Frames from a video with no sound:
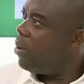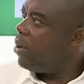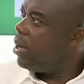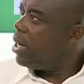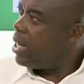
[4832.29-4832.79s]

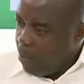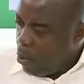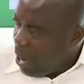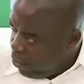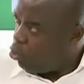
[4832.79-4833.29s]
Sure.
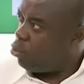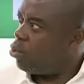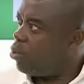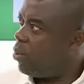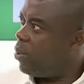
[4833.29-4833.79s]

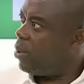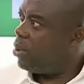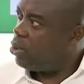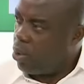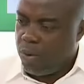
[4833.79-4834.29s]
Sure.
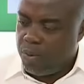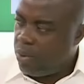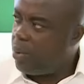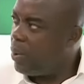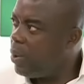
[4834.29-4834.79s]
So if you
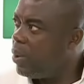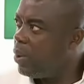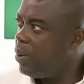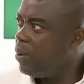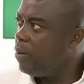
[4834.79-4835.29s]
say the President
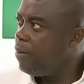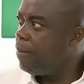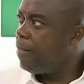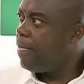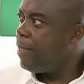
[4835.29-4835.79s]
Mama can I
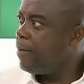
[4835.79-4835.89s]
ask them